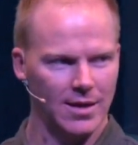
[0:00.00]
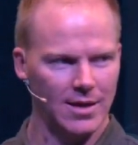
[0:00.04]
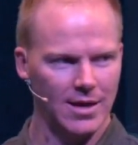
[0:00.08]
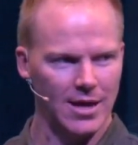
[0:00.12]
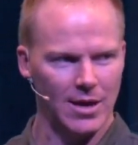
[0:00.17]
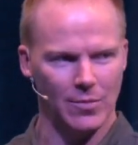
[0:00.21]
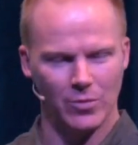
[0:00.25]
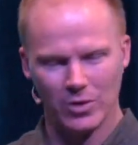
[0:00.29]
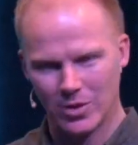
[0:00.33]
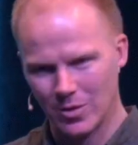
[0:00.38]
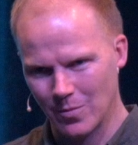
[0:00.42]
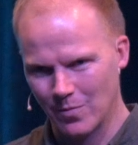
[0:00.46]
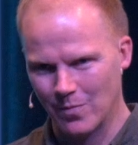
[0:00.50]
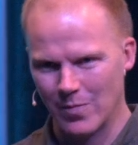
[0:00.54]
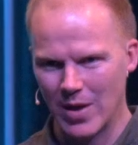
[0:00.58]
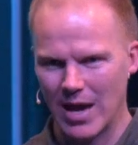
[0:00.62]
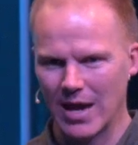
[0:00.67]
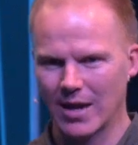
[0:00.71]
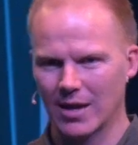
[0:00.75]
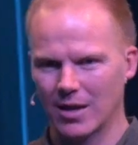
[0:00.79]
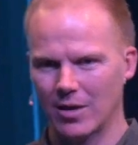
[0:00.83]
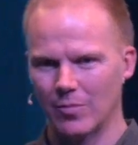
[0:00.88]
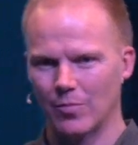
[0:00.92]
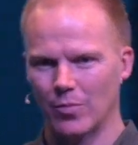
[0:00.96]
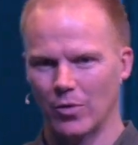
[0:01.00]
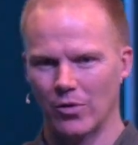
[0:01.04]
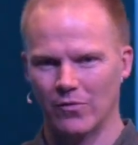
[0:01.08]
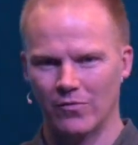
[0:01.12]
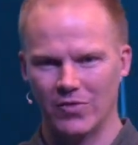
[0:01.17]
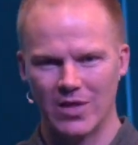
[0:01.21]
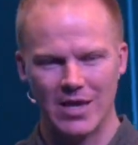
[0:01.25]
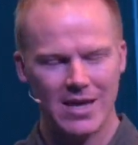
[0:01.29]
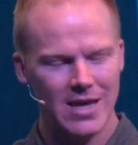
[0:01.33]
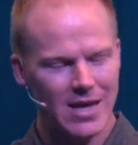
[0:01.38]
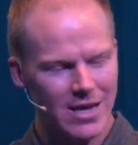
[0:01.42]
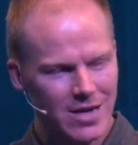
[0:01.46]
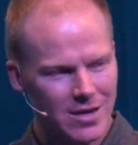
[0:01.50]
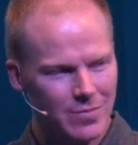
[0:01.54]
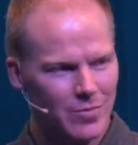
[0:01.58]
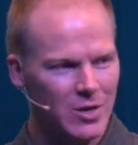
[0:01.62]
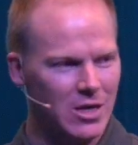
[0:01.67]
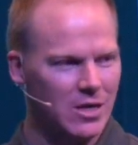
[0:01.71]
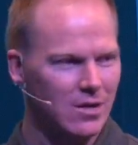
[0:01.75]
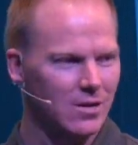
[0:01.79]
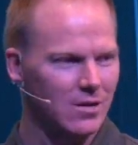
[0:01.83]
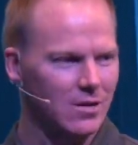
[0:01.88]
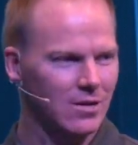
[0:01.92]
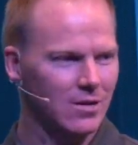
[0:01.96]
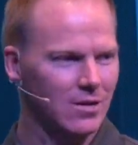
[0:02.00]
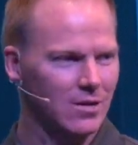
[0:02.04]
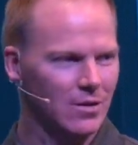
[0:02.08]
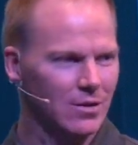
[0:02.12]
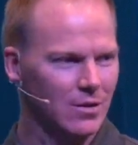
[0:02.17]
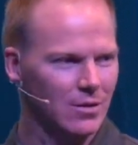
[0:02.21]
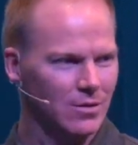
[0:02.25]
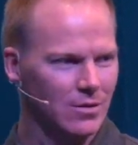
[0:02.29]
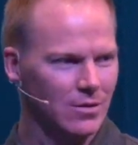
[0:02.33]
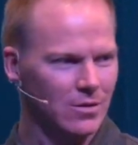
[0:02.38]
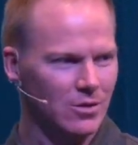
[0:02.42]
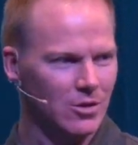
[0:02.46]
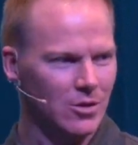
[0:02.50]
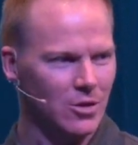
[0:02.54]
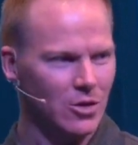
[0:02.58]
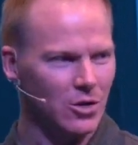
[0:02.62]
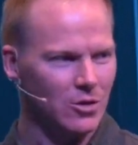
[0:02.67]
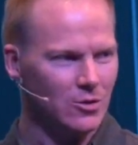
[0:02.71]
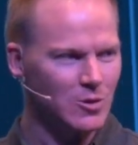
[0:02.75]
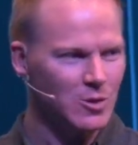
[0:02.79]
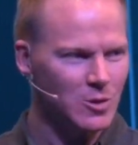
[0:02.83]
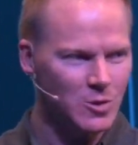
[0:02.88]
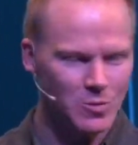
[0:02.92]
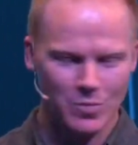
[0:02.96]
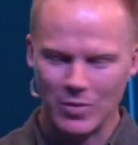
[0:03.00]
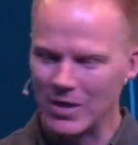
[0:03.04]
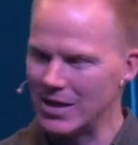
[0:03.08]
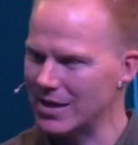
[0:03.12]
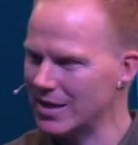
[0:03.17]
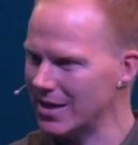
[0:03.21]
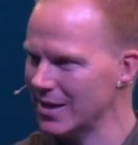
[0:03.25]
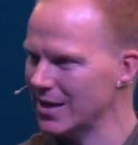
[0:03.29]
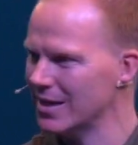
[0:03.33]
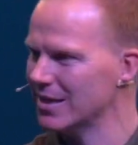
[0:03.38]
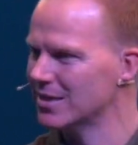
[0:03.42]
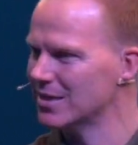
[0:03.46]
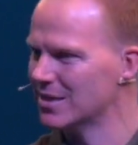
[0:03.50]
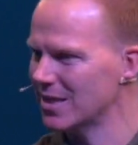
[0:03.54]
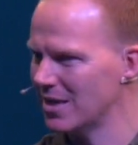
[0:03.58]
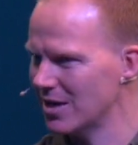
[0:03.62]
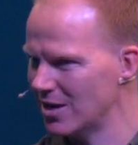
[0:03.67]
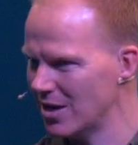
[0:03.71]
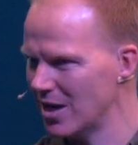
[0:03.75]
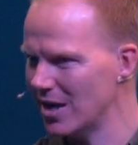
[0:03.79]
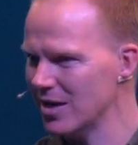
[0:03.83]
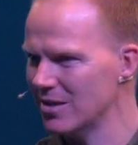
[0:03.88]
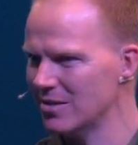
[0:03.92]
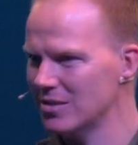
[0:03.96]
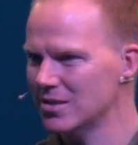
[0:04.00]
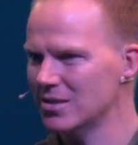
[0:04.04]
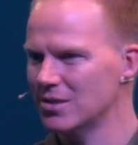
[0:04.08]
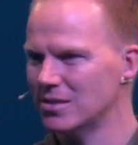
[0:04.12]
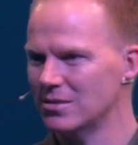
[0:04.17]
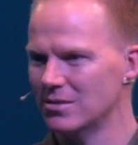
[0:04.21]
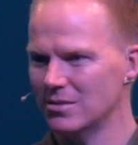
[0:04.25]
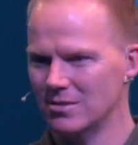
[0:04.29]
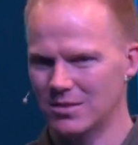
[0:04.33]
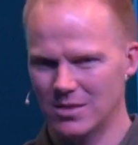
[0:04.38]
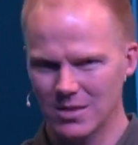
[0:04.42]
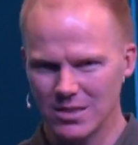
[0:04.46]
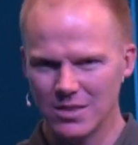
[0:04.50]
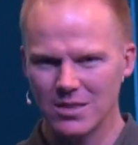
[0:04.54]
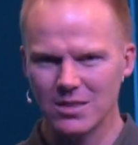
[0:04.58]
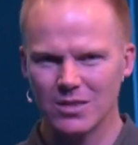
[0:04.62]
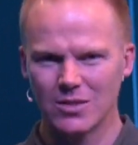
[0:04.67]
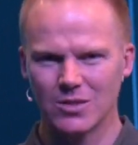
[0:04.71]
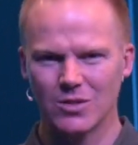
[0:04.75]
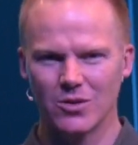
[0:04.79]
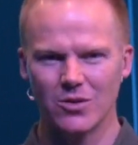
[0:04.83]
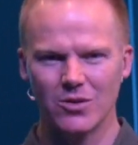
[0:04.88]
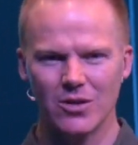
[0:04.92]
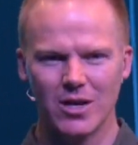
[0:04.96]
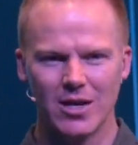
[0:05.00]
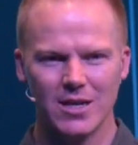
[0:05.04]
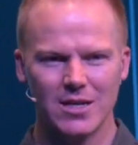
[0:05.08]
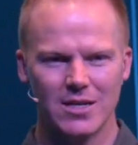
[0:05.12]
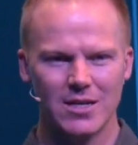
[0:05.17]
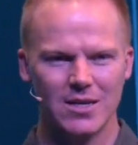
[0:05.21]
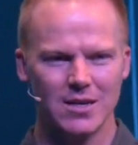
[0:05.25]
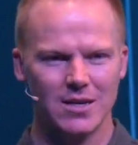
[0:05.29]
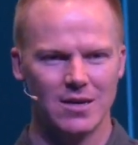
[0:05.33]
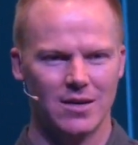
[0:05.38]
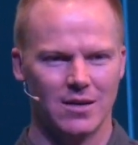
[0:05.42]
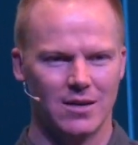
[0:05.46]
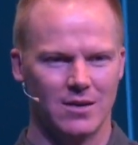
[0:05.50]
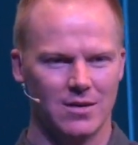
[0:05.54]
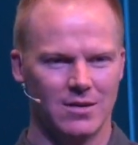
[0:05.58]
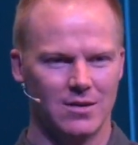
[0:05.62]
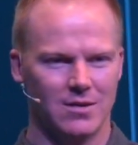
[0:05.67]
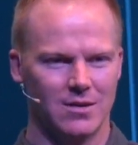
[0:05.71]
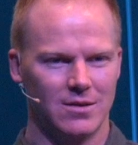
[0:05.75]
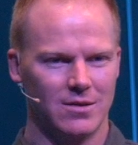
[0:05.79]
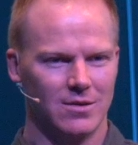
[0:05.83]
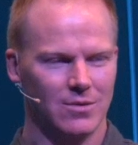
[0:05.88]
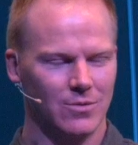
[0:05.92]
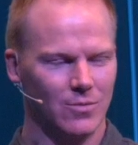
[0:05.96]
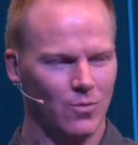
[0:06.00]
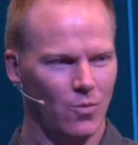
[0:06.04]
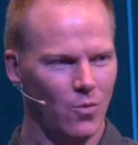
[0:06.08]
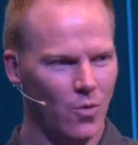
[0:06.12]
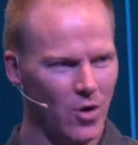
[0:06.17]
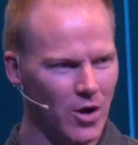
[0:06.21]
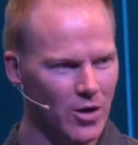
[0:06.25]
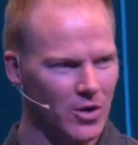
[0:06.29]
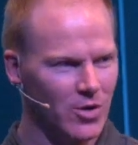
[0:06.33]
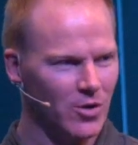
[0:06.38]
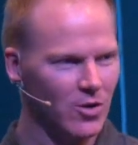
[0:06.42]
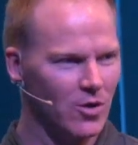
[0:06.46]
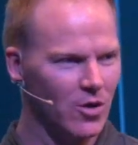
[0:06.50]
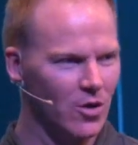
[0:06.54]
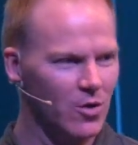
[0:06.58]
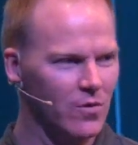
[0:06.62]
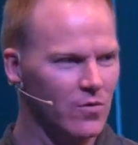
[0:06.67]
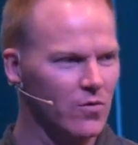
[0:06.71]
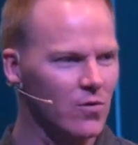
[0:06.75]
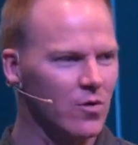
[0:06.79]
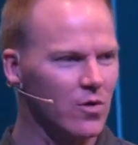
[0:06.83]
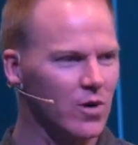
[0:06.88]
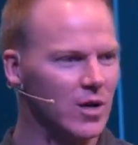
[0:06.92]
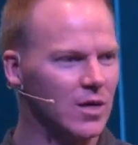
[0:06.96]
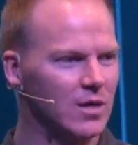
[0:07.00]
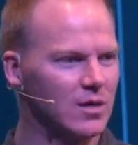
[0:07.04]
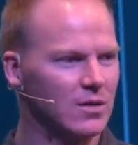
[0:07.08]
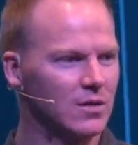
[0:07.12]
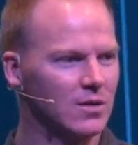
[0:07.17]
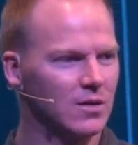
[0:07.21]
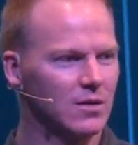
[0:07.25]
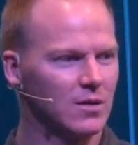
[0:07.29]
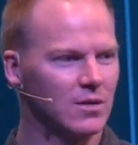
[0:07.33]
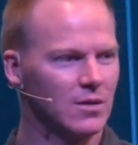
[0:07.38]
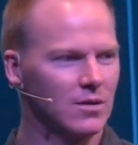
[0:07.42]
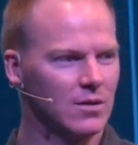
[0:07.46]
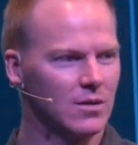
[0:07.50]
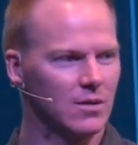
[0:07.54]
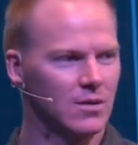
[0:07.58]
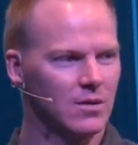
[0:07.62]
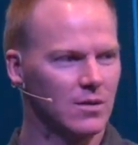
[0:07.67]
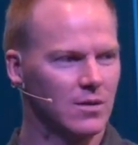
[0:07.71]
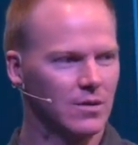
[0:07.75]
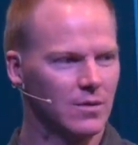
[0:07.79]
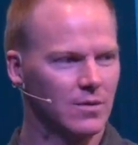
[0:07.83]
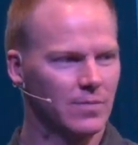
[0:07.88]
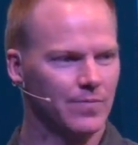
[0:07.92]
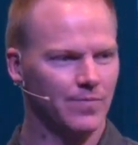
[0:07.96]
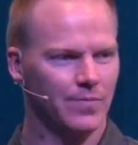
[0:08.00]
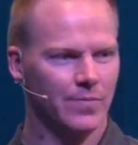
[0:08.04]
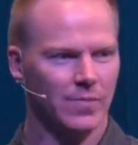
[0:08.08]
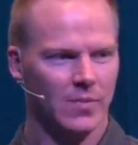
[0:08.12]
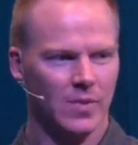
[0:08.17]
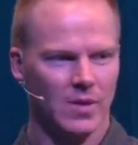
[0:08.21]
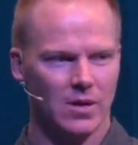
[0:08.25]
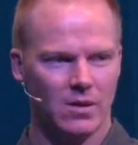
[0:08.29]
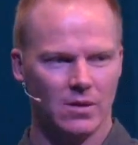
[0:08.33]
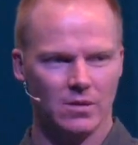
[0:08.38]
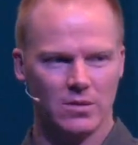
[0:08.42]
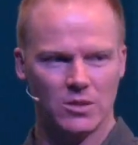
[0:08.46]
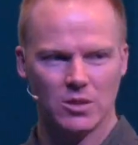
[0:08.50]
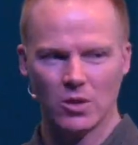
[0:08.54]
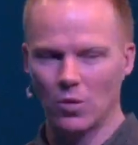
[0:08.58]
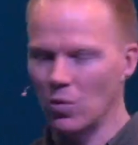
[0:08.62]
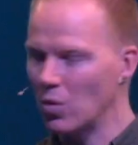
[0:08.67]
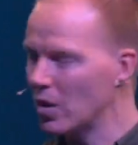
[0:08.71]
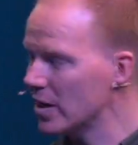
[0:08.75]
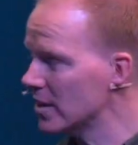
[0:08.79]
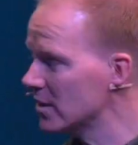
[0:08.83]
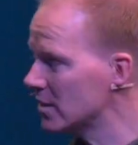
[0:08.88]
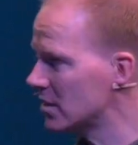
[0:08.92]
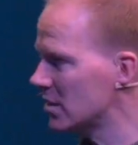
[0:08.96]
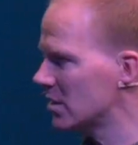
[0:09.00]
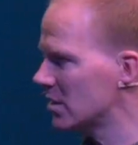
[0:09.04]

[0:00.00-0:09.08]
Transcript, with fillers: And with the backup of the enemy, you know, speaking and saying, hey, this is a good idea. Why not go for it? So what does